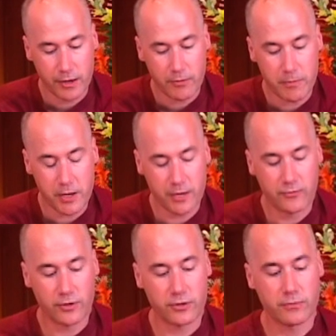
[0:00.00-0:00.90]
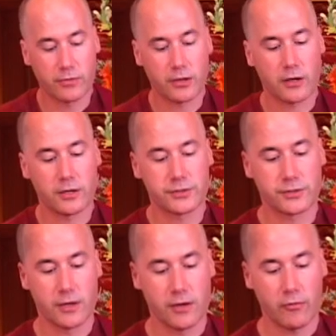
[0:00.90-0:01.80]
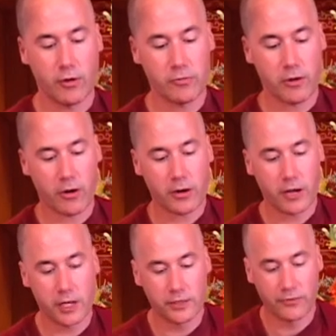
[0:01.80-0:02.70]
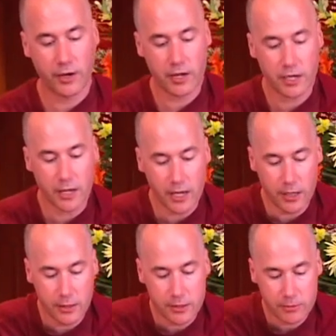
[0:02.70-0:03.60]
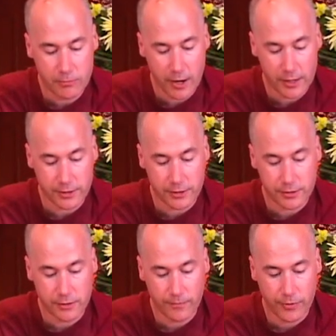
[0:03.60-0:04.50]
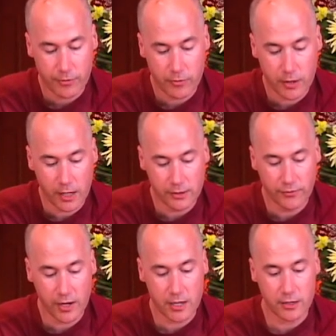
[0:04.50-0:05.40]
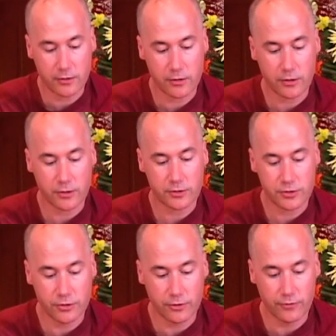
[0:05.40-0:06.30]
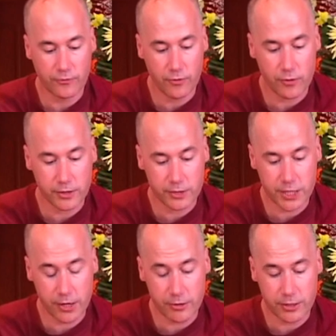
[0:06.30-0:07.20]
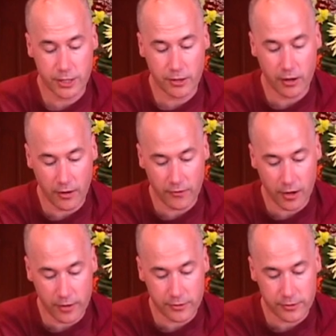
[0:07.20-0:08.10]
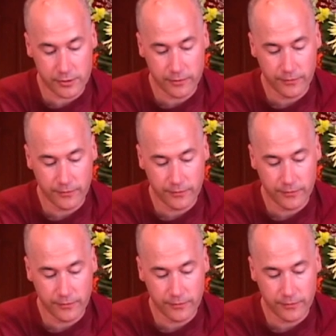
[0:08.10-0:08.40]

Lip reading: We benefit them because what we are cultivating in this practice, through cultivating the concern for and cherishing of others,